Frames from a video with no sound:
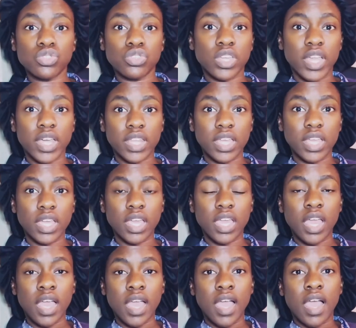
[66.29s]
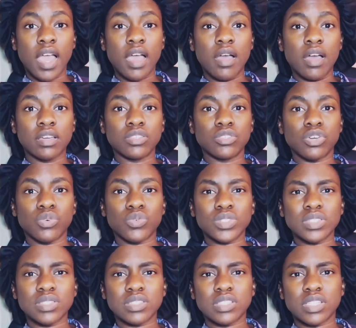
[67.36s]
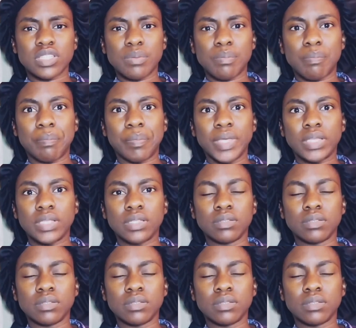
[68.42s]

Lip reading: you're getting, you know. It wasn't such a big